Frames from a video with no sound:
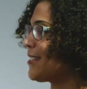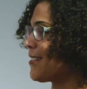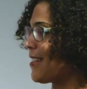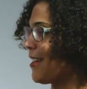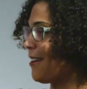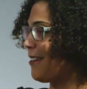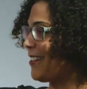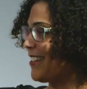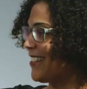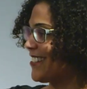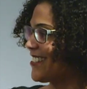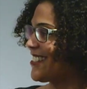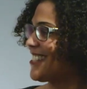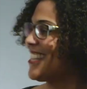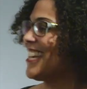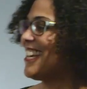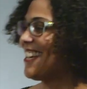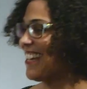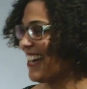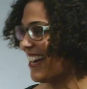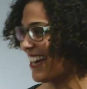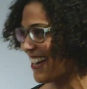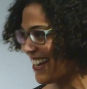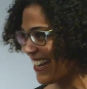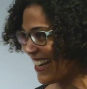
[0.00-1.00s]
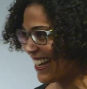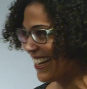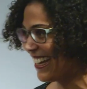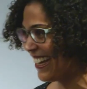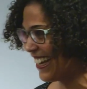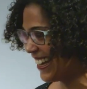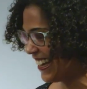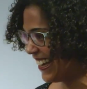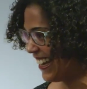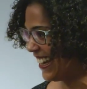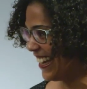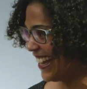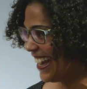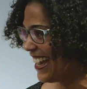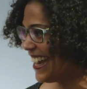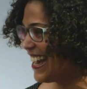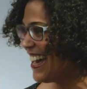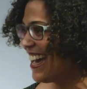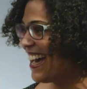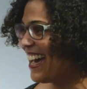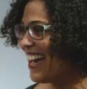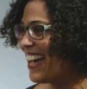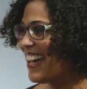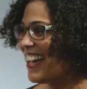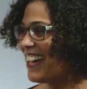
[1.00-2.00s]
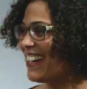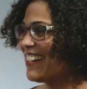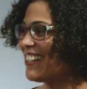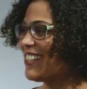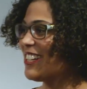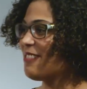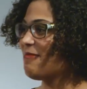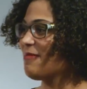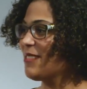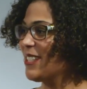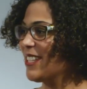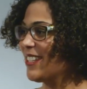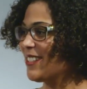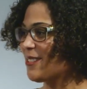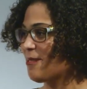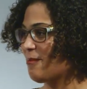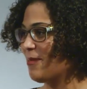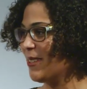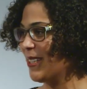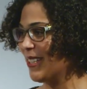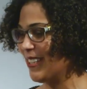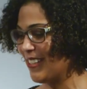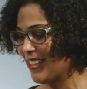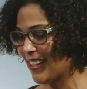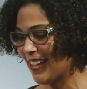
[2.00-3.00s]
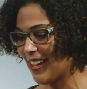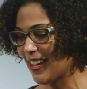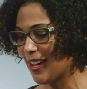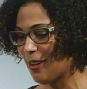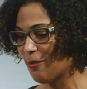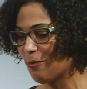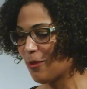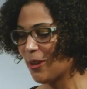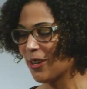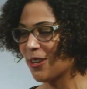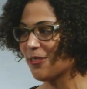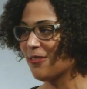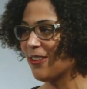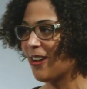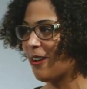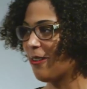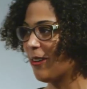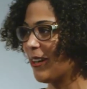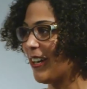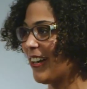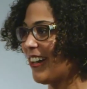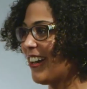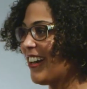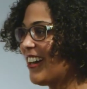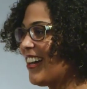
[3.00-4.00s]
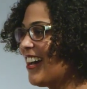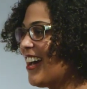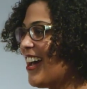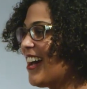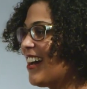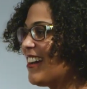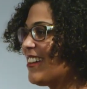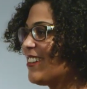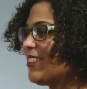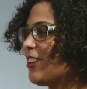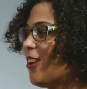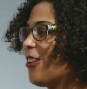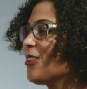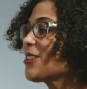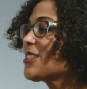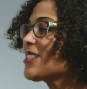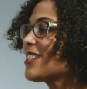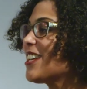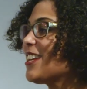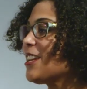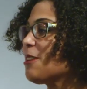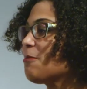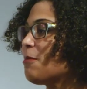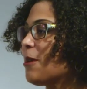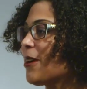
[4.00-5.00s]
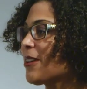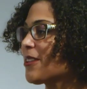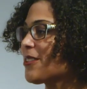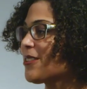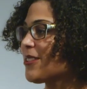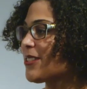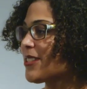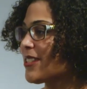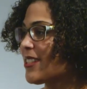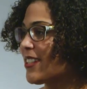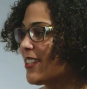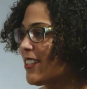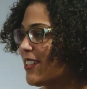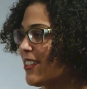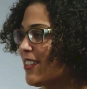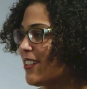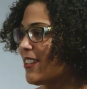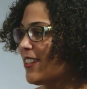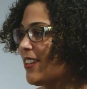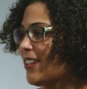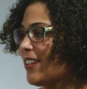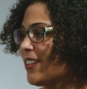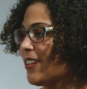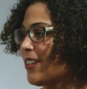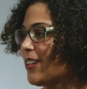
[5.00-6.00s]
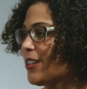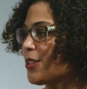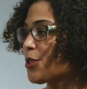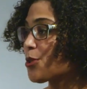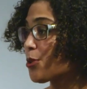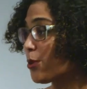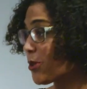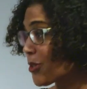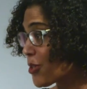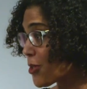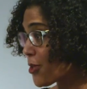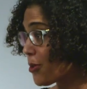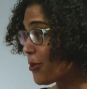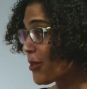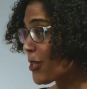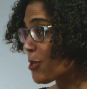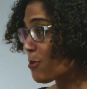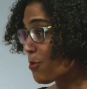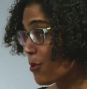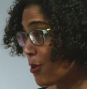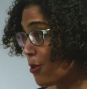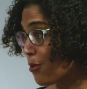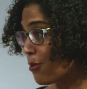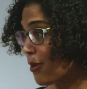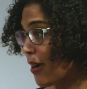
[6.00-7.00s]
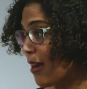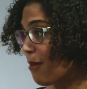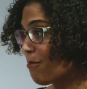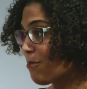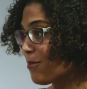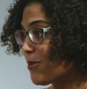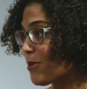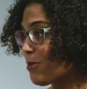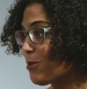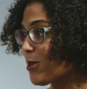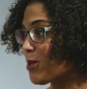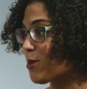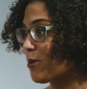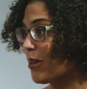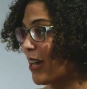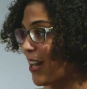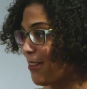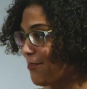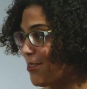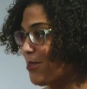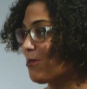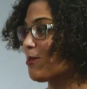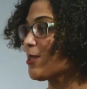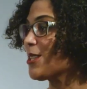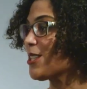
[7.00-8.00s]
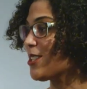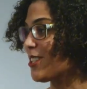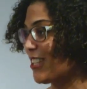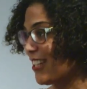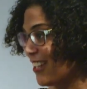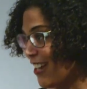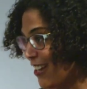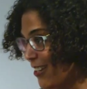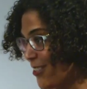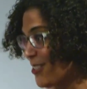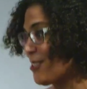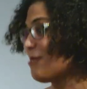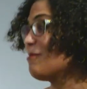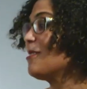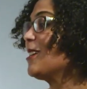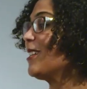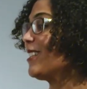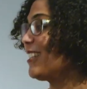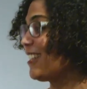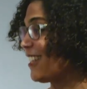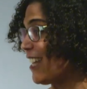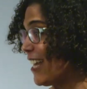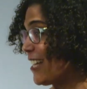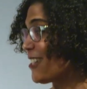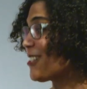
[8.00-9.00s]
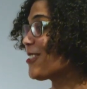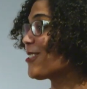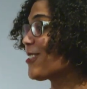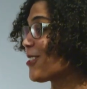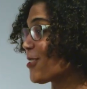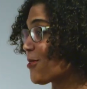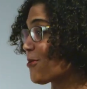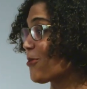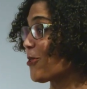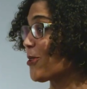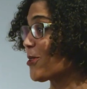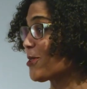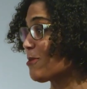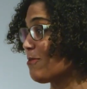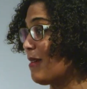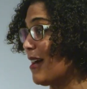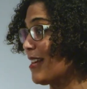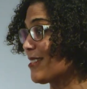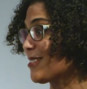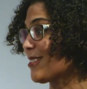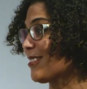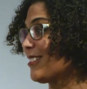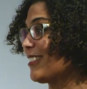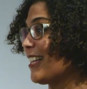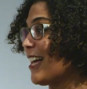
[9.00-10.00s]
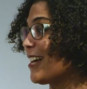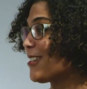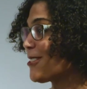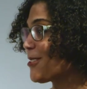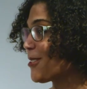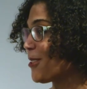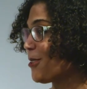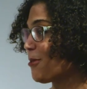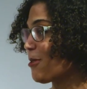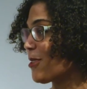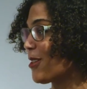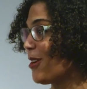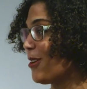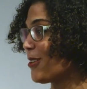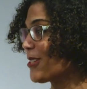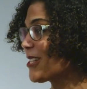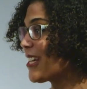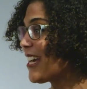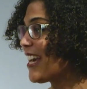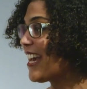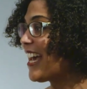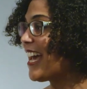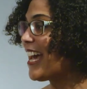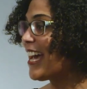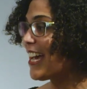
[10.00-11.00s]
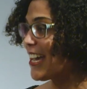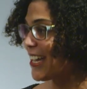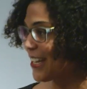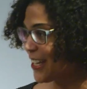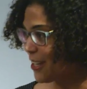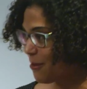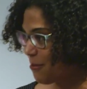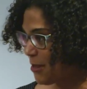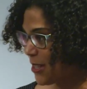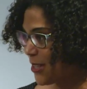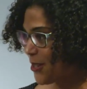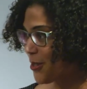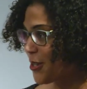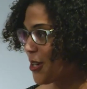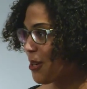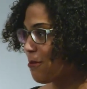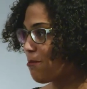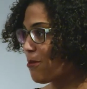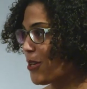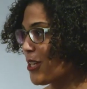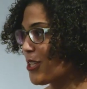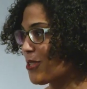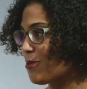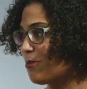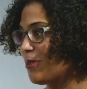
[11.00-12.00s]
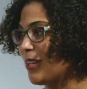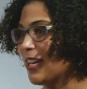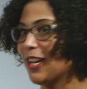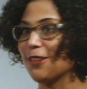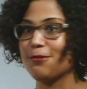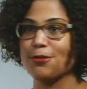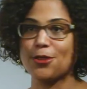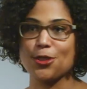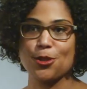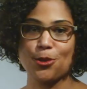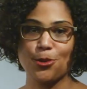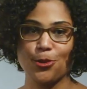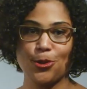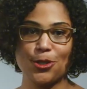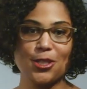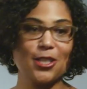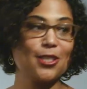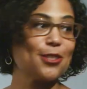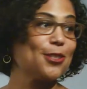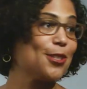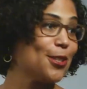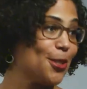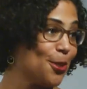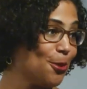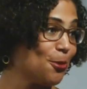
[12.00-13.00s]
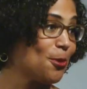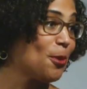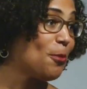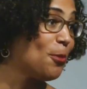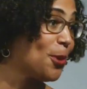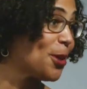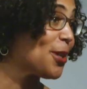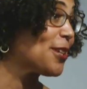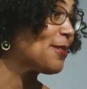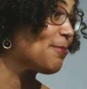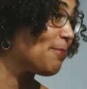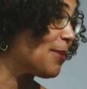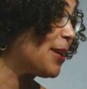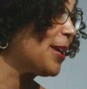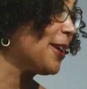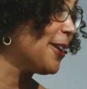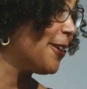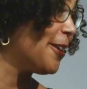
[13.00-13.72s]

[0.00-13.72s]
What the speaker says: There he is. Hi. he's been one of our longstanding partners in the short stories program, which we're having, which then ultimately led to this first masterclass. So without him and the cooperation we have with the Goethe-Institut, we wouldn't be